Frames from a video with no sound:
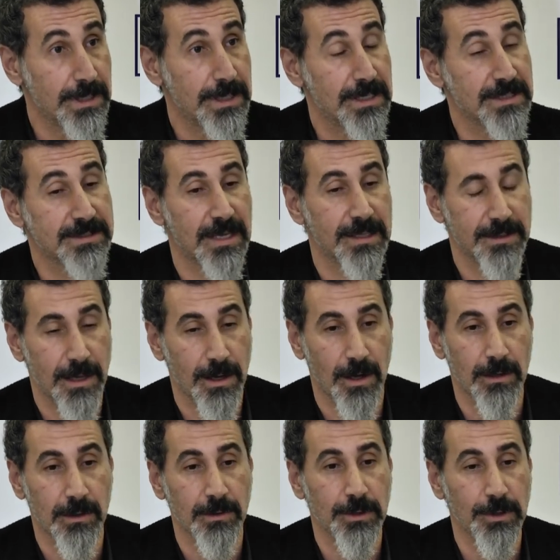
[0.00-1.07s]
is that they
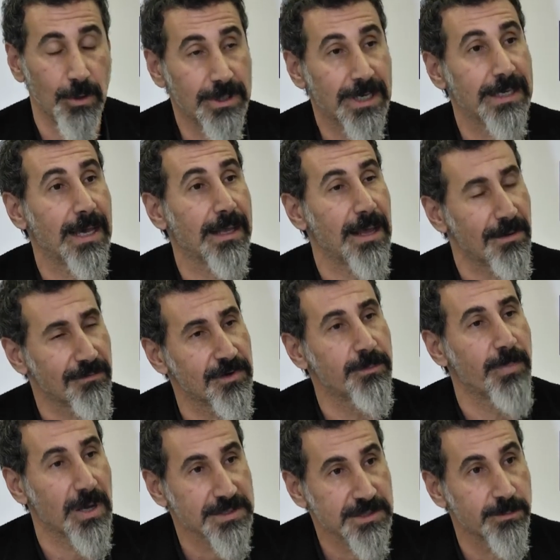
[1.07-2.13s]
are looking at every
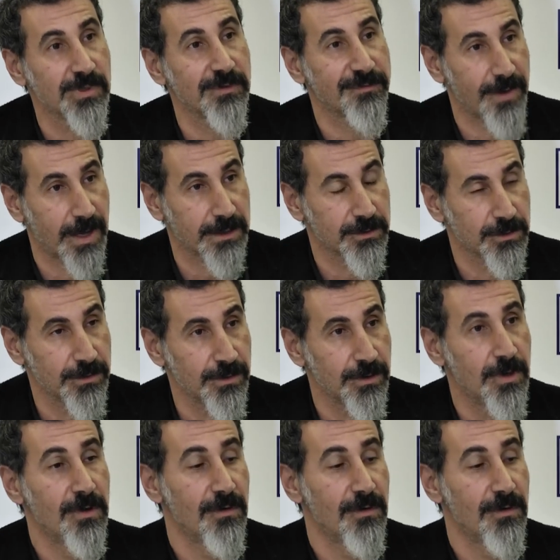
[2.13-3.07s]
possible factor,